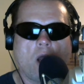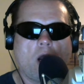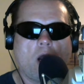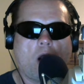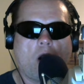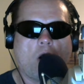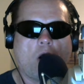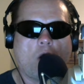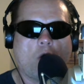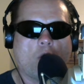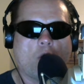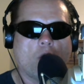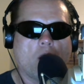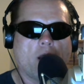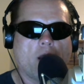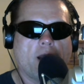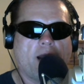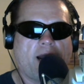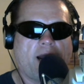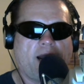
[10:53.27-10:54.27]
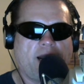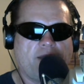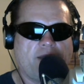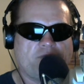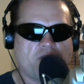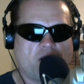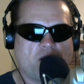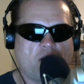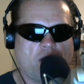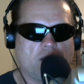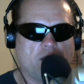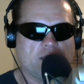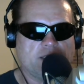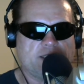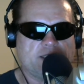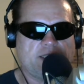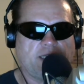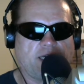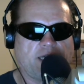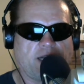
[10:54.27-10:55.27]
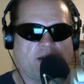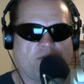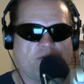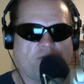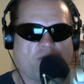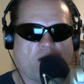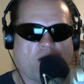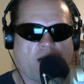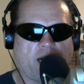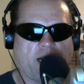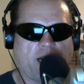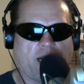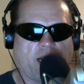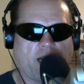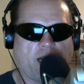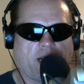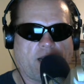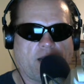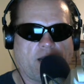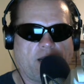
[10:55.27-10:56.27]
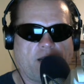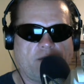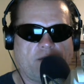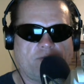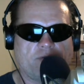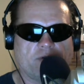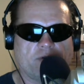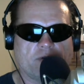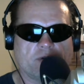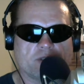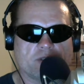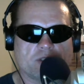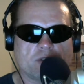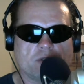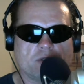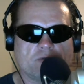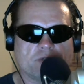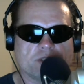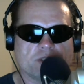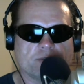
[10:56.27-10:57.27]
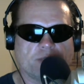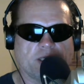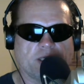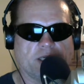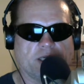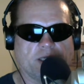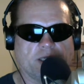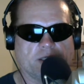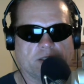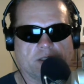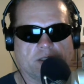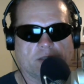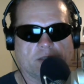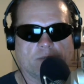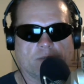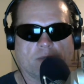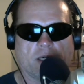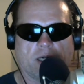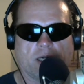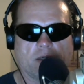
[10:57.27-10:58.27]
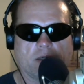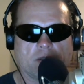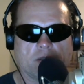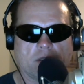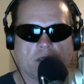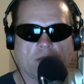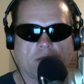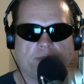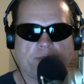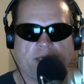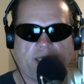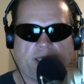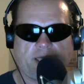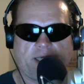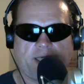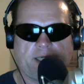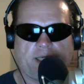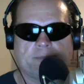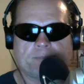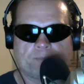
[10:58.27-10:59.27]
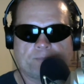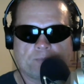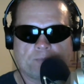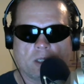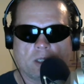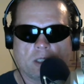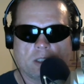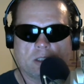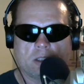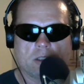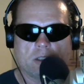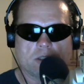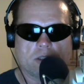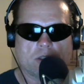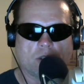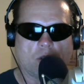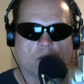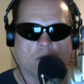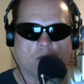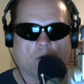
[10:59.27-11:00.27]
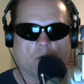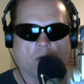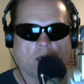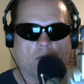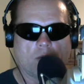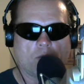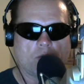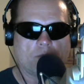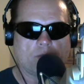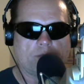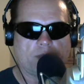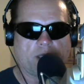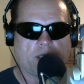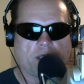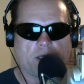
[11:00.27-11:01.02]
Oh, I have to call in sick on Friday. I have a service meeting at my company, so I won't be